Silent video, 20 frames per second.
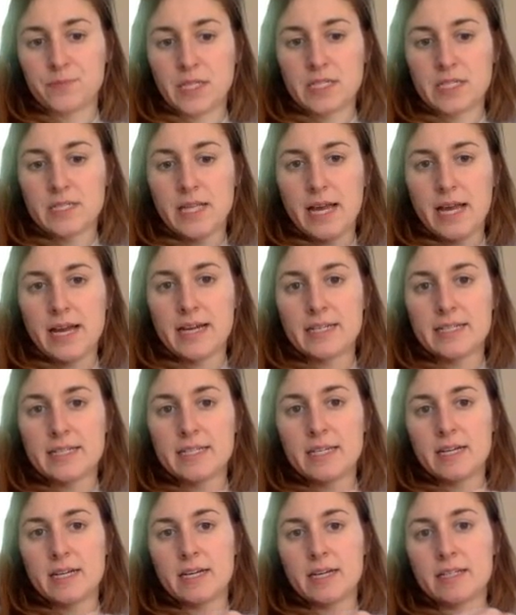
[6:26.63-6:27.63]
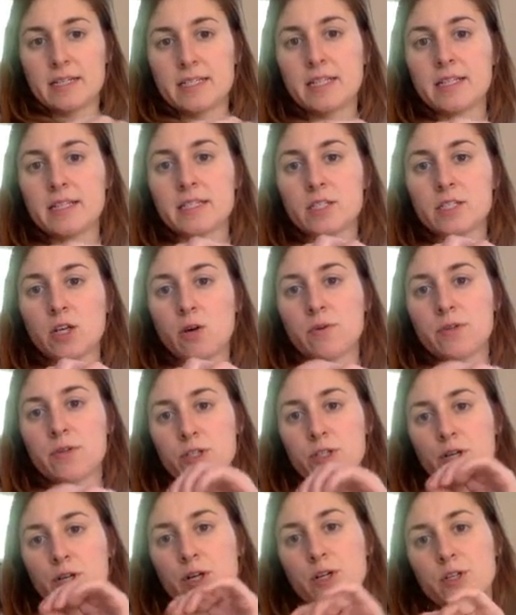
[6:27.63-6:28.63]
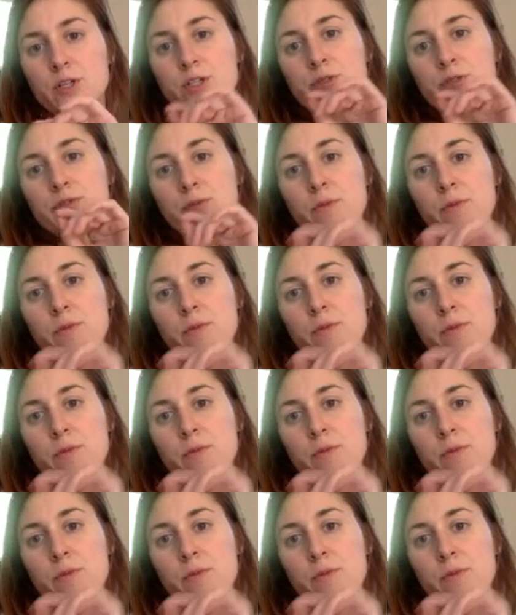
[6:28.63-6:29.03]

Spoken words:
is that synthesis always occurs from